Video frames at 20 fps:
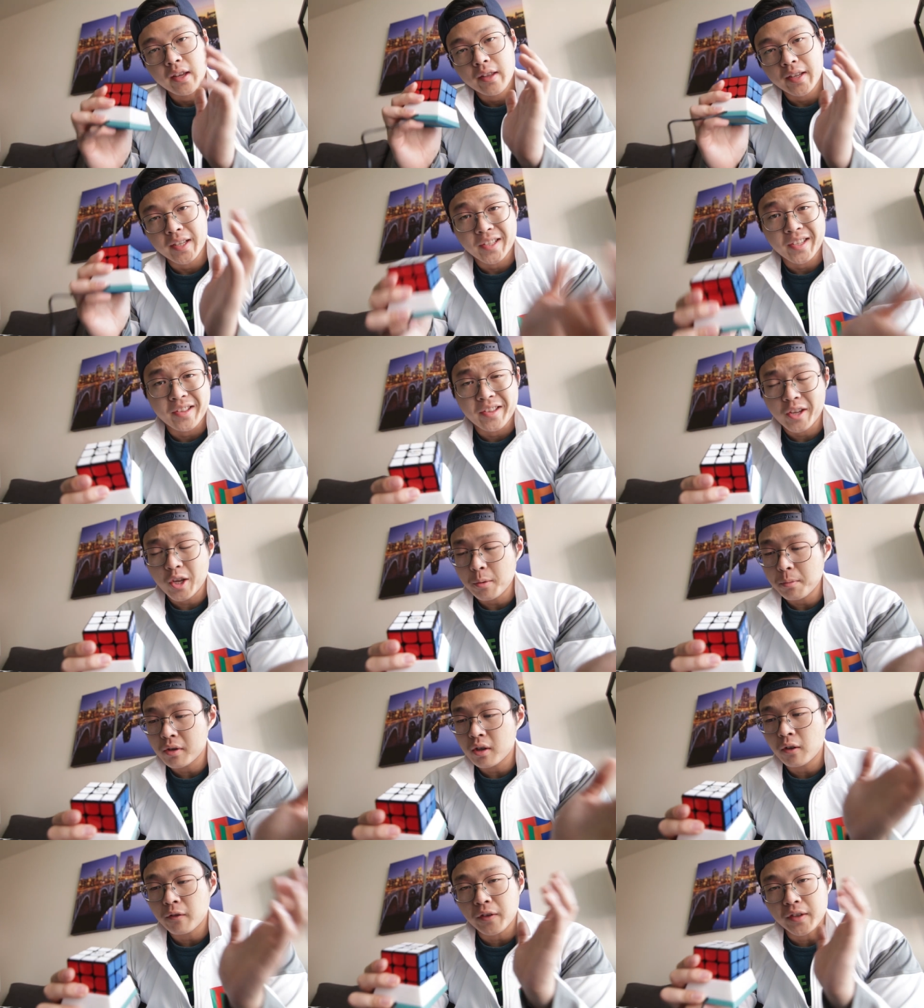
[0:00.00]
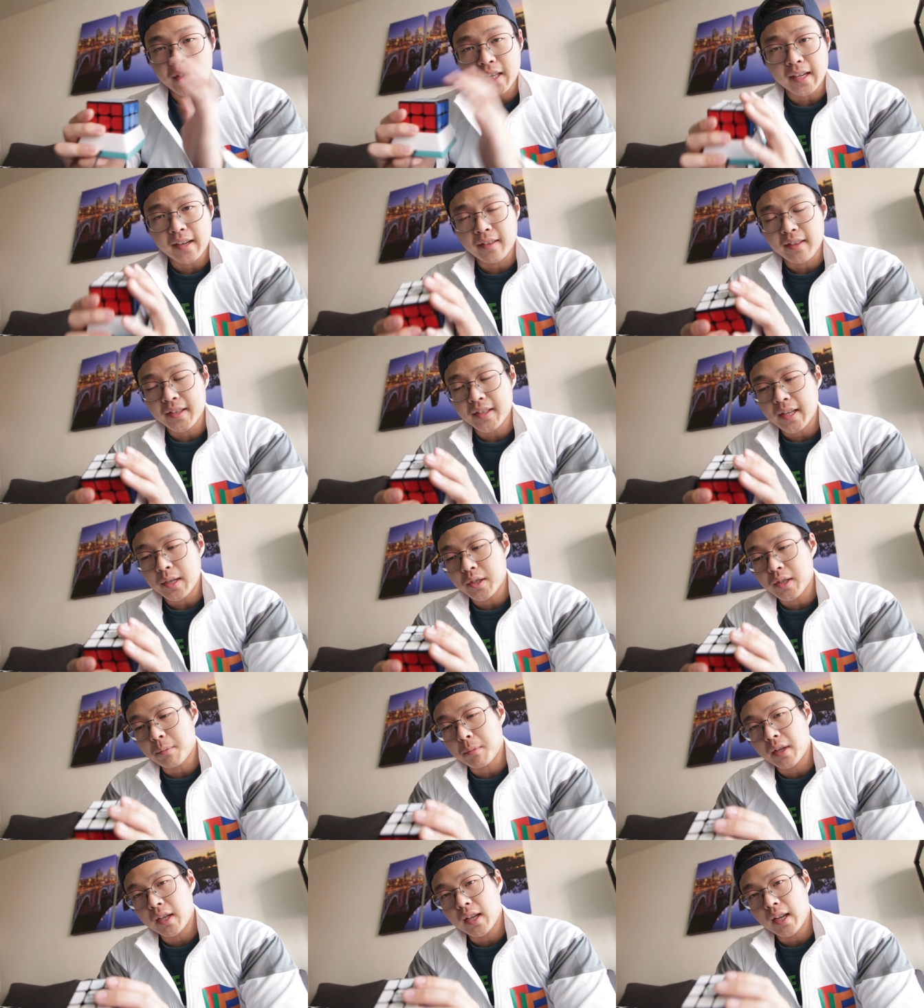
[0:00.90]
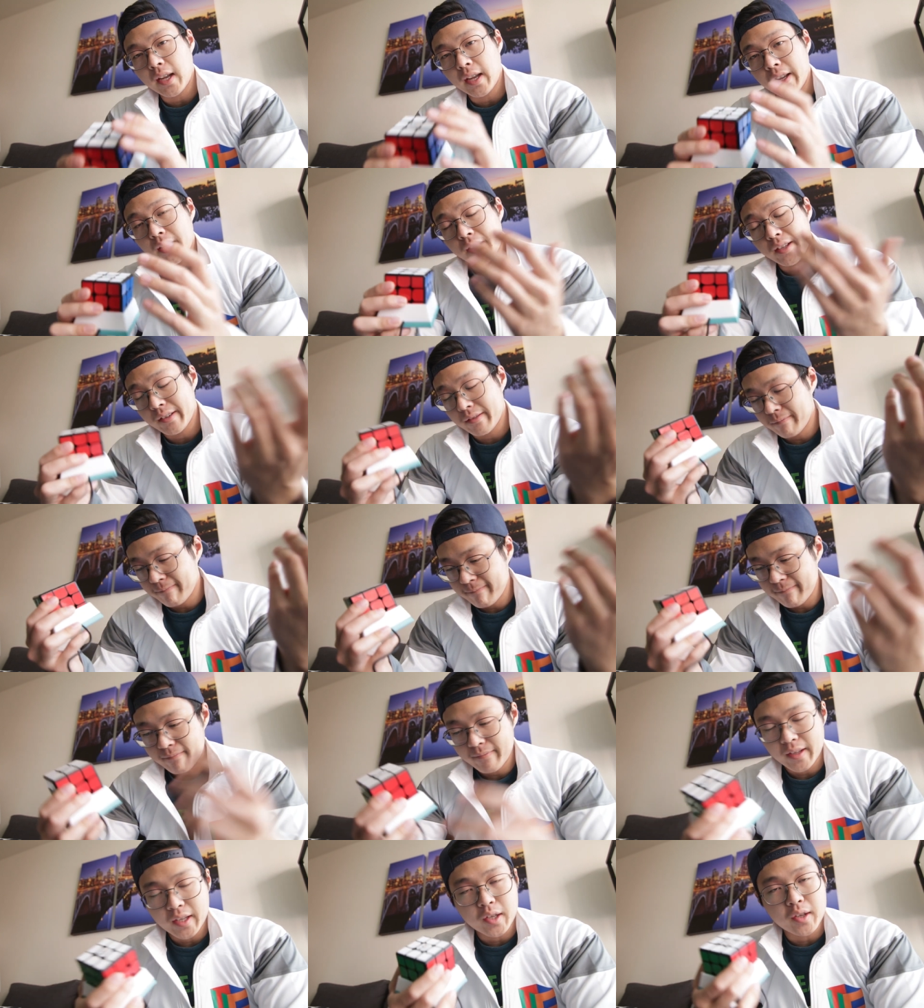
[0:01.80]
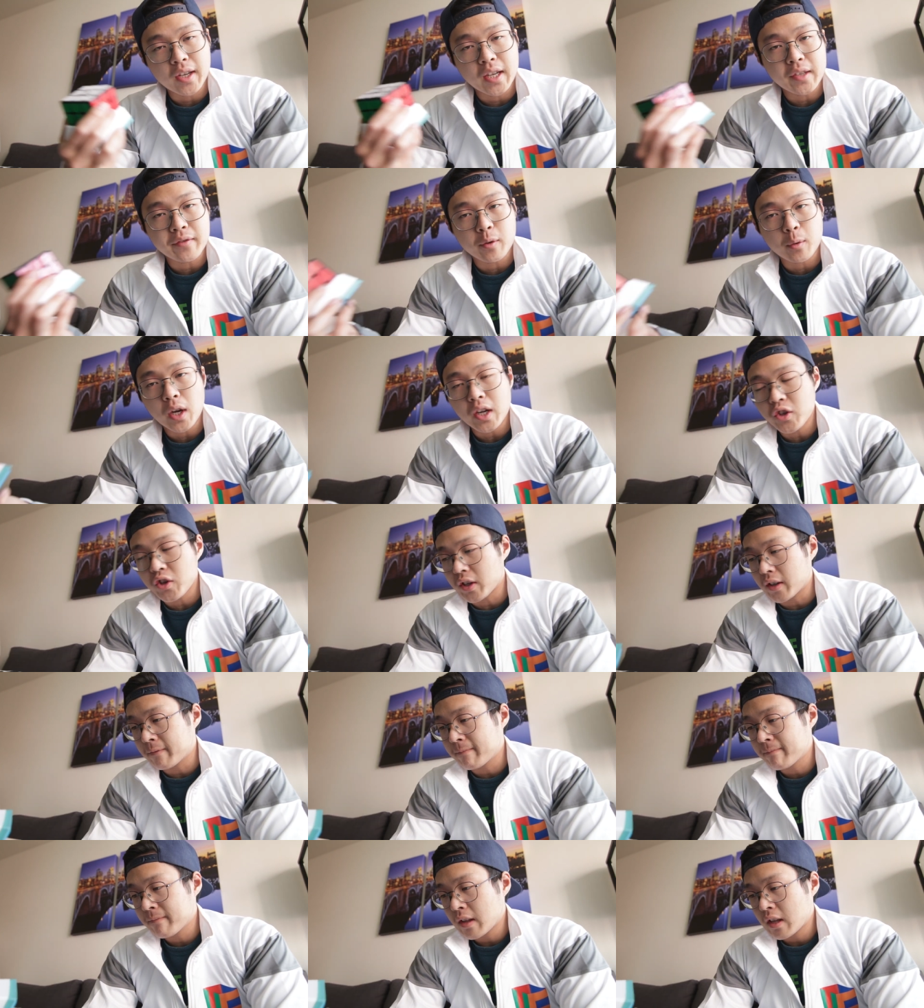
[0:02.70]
Thanks to the Cubicle for sending this out to me, and thank you guys for watching.